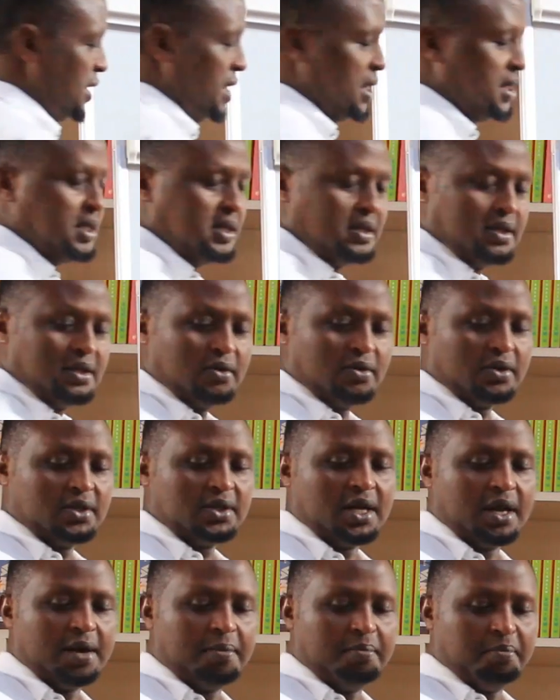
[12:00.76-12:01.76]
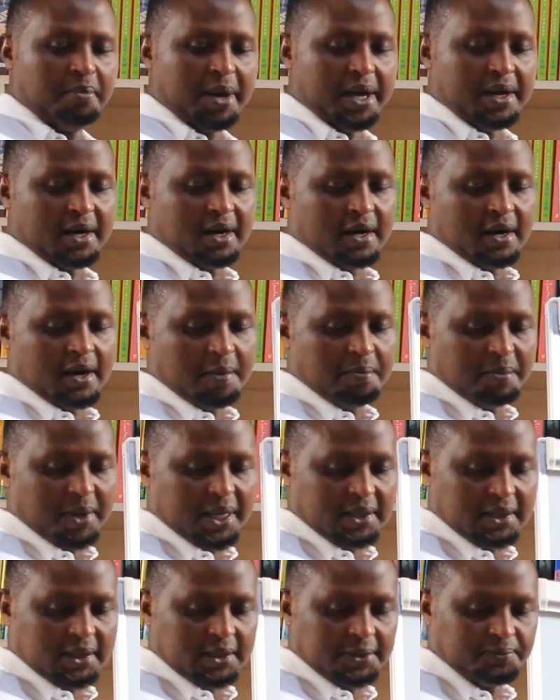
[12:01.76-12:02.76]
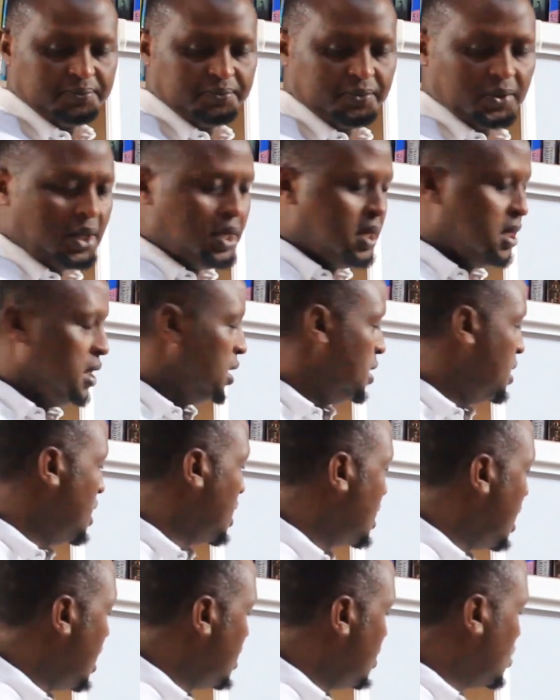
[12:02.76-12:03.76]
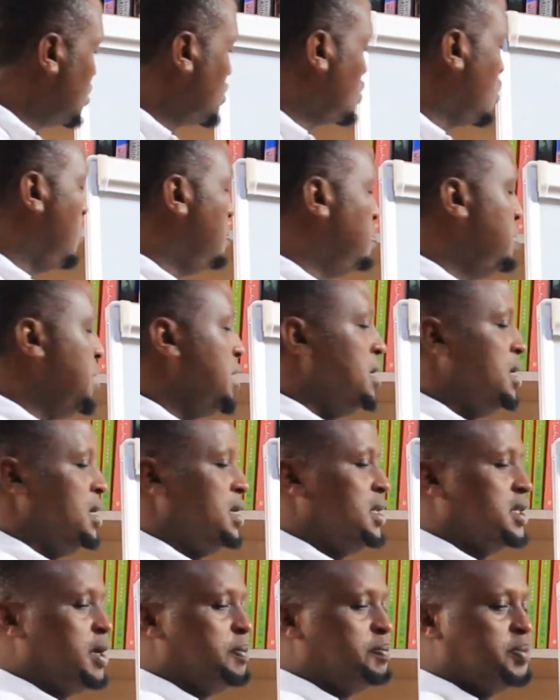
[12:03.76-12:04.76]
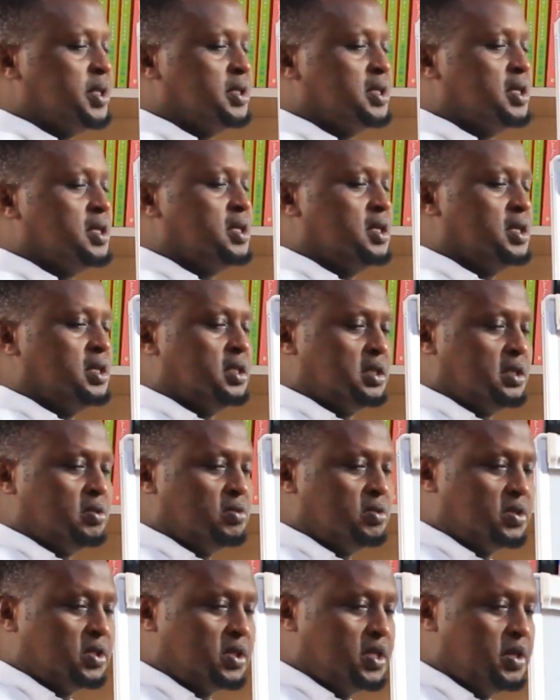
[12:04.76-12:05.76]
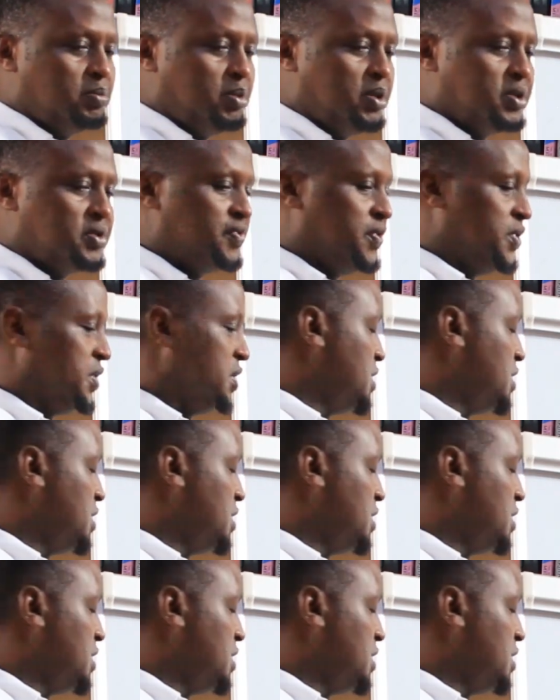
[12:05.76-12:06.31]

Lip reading: that is, those are binary numbers. They can also be interpreted into symbols. For